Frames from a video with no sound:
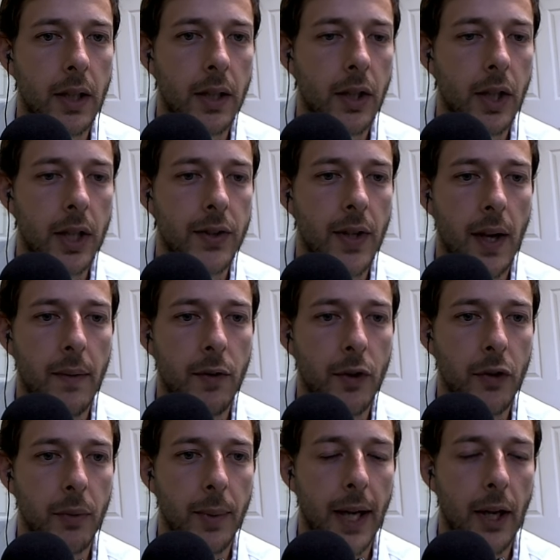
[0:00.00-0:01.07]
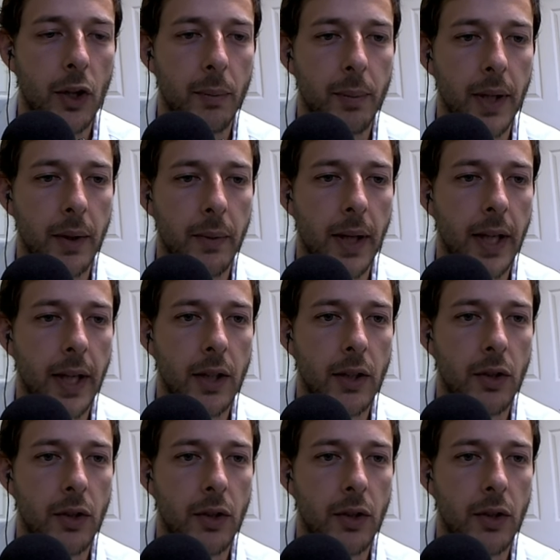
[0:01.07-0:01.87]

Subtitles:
got time for some counterplay, right?